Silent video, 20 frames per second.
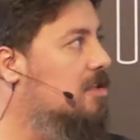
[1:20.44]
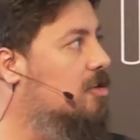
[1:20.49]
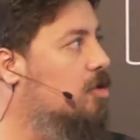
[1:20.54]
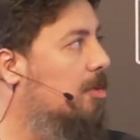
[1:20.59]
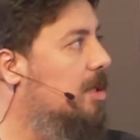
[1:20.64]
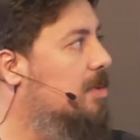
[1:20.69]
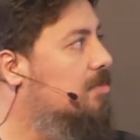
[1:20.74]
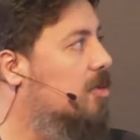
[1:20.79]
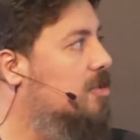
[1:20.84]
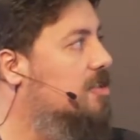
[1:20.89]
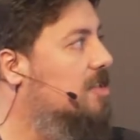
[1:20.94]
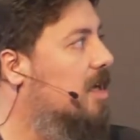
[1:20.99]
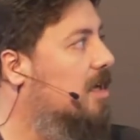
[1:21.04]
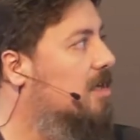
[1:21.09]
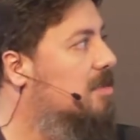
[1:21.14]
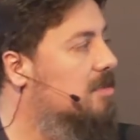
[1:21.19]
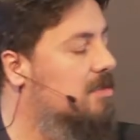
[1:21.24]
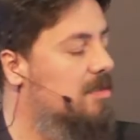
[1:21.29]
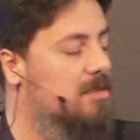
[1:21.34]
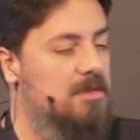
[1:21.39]
kilobit per
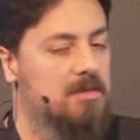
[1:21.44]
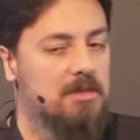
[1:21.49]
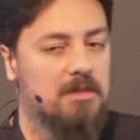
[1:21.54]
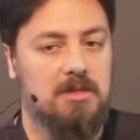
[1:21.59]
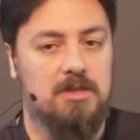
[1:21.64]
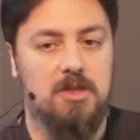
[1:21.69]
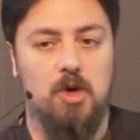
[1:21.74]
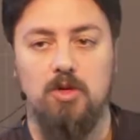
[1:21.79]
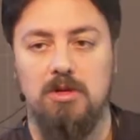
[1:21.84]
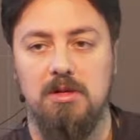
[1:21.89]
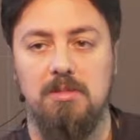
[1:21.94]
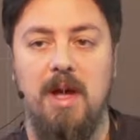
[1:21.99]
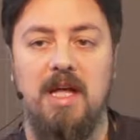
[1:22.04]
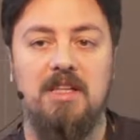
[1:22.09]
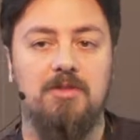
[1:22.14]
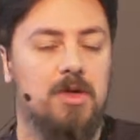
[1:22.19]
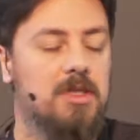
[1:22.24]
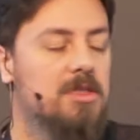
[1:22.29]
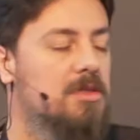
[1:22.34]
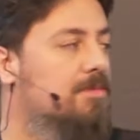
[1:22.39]
second total
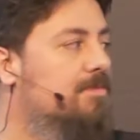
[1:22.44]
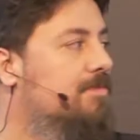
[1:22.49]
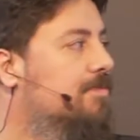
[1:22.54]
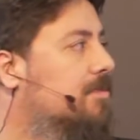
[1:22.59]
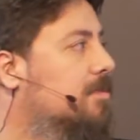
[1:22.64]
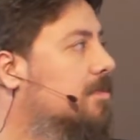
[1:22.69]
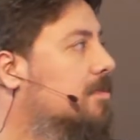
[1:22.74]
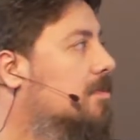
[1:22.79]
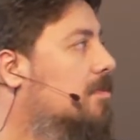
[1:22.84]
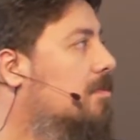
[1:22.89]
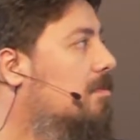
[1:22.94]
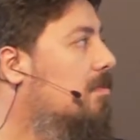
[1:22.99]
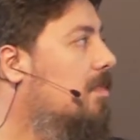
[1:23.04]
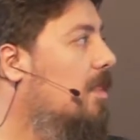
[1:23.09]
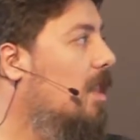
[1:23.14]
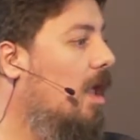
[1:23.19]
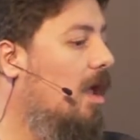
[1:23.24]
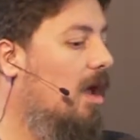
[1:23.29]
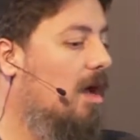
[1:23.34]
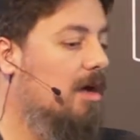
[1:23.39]
bandwidth
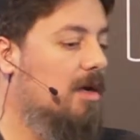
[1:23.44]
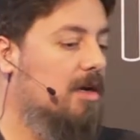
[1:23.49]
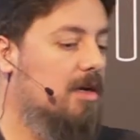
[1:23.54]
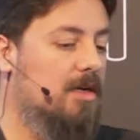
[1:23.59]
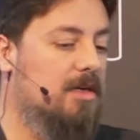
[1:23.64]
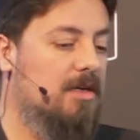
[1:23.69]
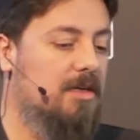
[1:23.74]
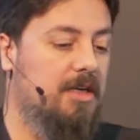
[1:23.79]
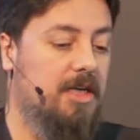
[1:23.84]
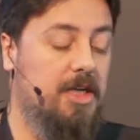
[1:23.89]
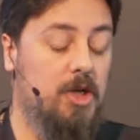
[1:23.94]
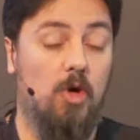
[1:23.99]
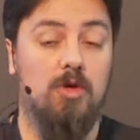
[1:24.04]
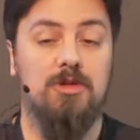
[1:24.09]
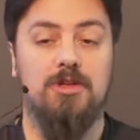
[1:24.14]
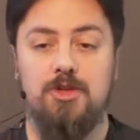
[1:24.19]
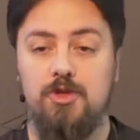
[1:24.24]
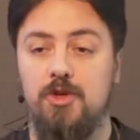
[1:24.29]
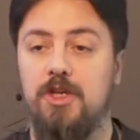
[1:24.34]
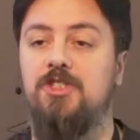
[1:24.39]
in
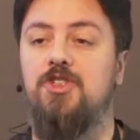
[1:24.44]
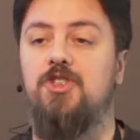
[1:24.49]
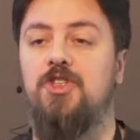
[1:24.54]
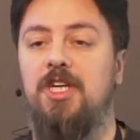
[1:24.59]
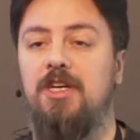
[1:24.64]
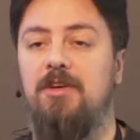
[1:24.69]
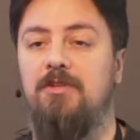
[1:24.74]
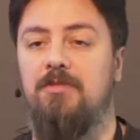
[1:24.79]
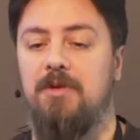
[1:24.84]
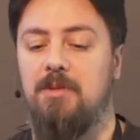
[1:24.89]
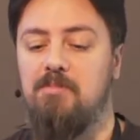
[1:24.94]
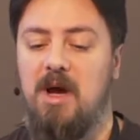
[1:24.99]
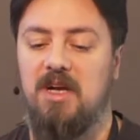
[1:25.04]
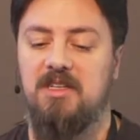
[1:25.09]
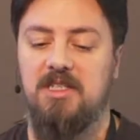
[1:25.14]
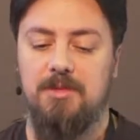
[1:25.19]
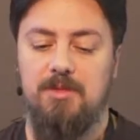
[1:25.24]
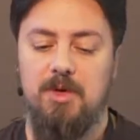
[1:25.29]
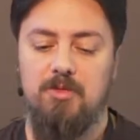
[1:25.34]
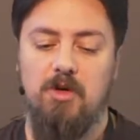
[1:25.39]
order to achieve a
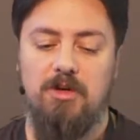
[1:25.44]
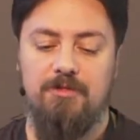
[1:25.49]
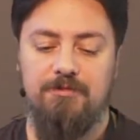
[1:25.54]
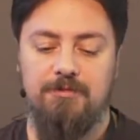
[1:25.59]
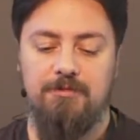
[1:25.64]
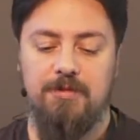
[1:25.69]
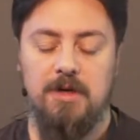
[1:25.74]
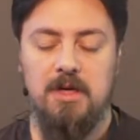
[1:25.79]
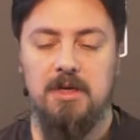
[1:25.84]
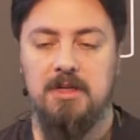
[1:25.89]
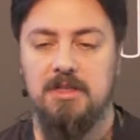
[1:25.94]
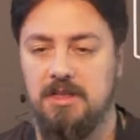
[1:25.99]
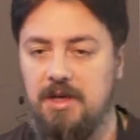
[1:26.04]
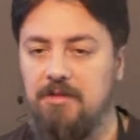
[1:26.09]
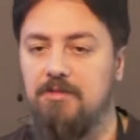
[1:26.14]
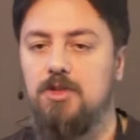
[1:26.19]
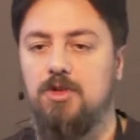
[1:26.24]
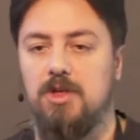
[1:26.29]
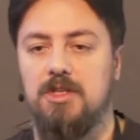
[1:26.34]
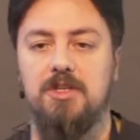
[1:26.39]
maximum of
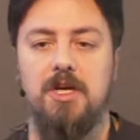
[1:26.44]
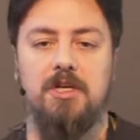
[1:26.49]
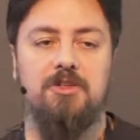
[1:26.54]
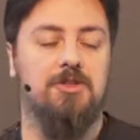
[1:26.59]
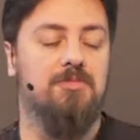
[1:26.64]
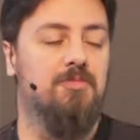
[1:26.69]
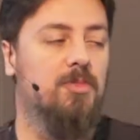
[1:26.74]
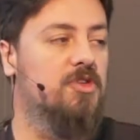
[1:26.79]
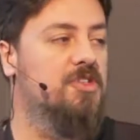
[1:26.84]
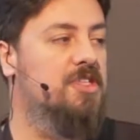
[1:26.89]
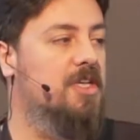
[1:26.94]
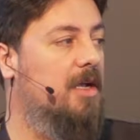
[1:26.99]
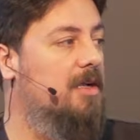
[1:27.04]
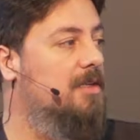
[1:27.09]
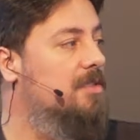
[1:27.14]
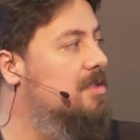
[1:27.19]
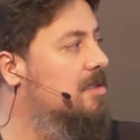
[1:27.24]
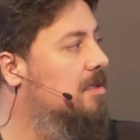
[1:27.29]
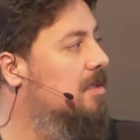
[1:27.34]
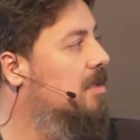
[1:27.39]
7 transactions per
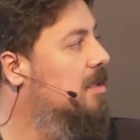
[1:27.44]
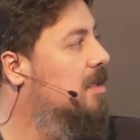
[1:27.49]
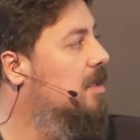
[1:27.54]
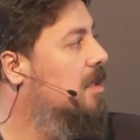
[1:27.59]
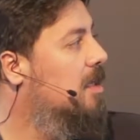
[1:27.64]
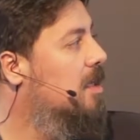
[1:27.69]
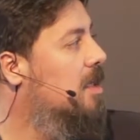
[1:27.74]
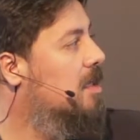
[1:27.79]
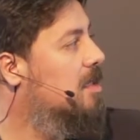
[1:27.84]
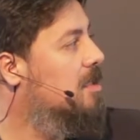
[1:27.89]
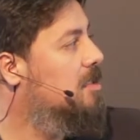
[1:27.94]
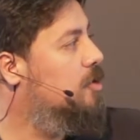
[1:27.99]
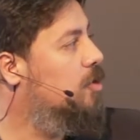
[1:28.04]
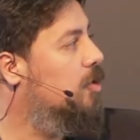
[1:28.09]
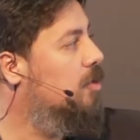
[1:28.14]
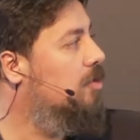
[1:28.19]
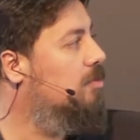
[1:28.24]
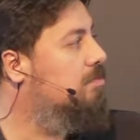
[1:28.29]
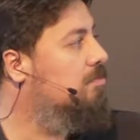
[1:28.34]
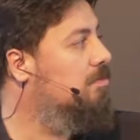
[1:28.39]
second.
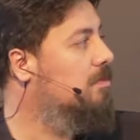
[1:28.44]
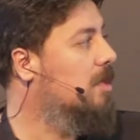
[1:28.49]
So